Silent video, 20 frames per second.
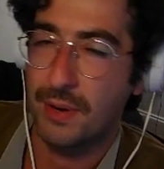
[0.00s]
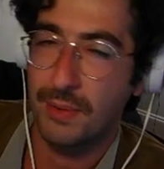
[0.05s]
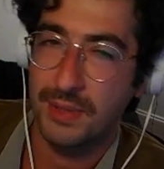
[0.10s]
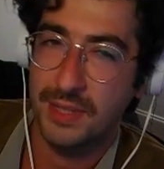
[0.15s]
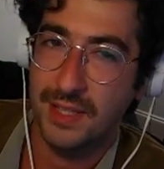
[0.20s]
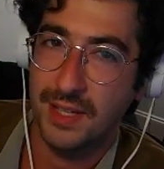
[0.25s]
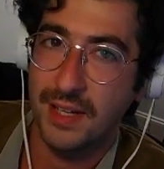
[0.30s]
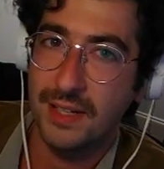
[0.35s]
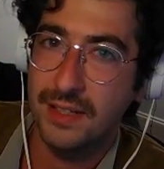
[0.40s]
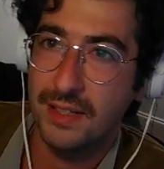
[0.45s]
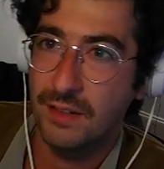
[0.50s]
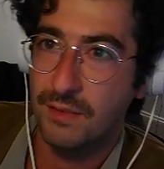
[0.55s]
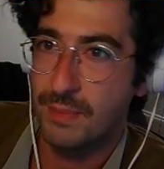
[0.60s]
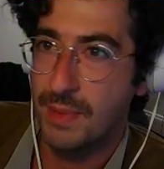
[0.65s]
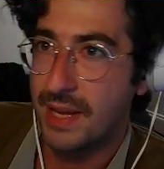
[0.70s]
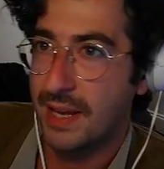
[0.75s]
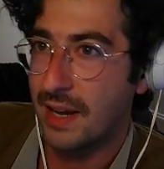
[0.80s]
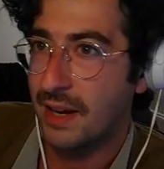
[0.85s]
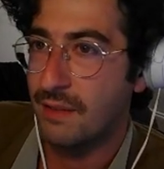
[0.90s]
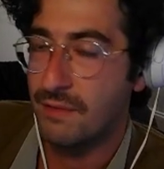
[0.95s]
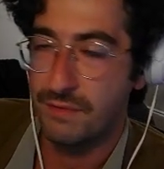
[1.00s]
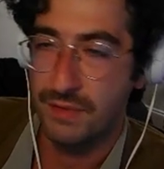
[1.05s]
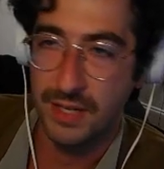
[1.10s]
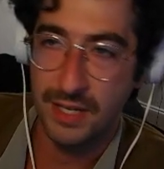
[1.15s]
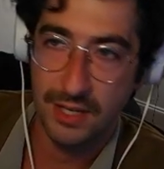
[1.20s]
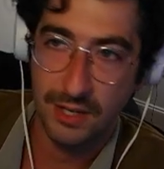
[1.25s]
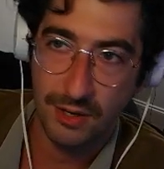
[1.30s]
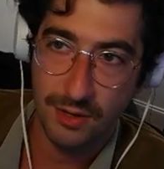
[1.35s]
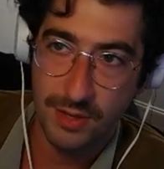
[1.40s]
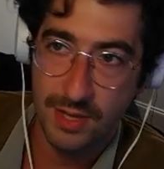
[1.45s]
the idea of making a
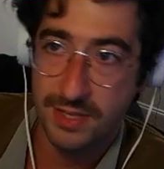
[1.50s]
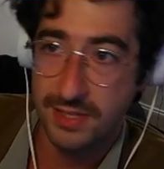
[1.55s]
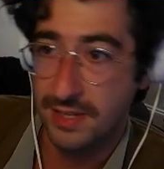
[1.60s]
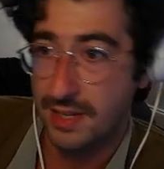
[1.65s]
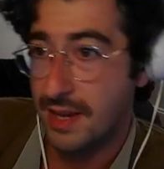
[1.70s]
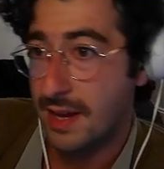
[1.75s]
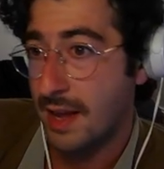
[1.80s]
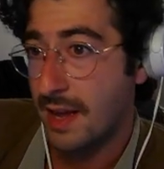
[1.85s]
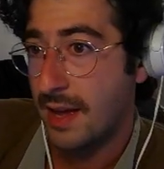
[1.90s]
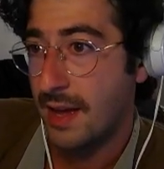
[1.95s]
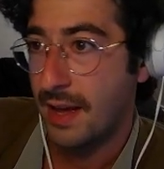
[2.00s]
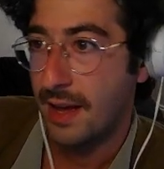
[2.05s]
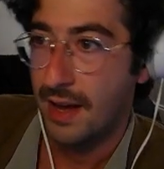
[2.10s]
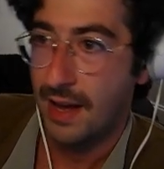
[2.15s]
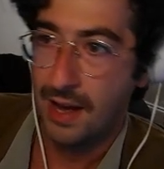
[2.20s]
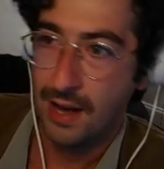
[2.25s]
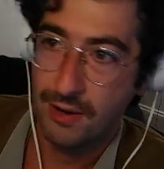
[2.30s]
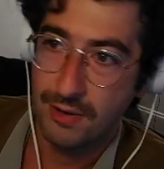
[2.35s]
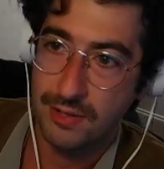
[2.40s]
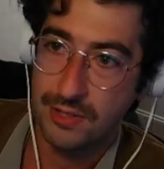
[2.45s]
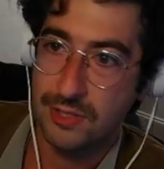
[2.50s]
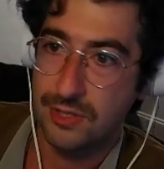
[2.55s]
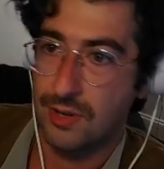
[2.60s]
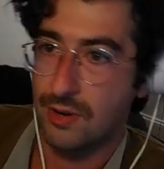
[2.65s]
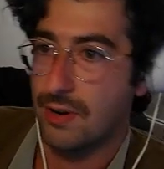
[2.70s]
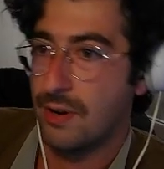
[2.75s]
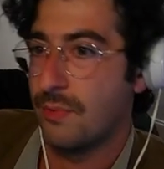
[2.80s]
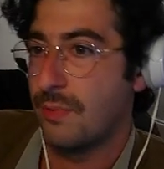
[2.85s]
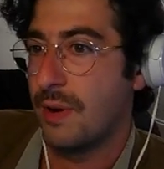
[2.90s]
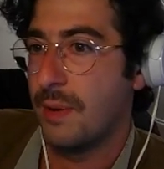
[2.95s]
video that's like how to
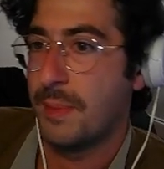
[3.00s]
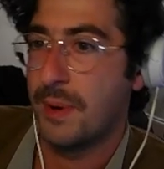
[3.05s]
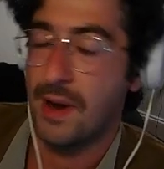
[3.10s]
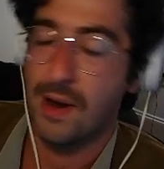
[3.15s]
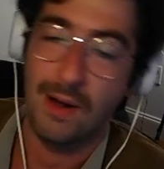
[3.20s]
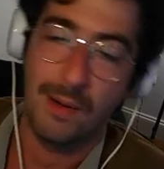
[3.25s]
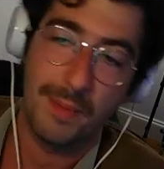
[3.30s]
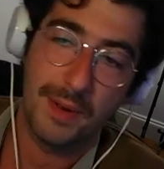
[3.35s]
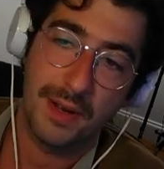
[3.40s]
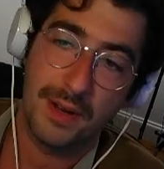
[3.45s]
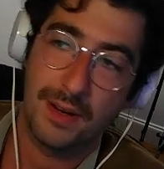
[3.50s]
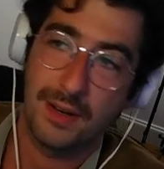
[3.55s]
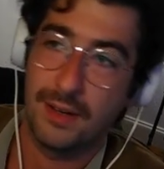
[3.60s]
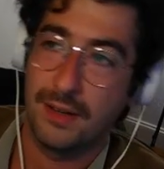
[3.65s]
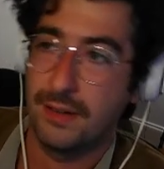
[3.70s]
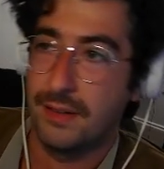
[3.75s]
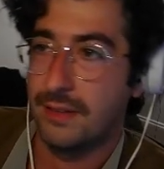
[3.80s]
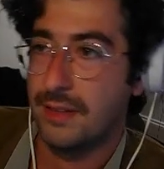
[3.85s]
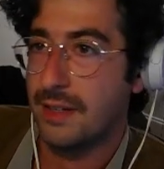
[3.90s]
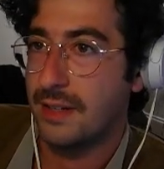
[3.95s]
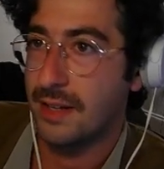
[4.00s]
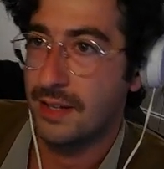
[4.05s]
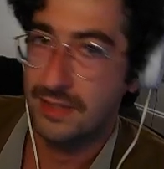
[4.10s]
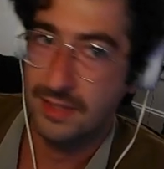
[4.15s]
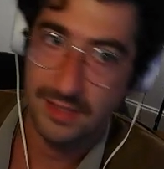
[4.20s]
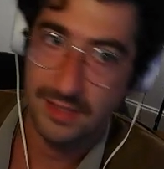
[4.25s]
start a webcomic that doesn't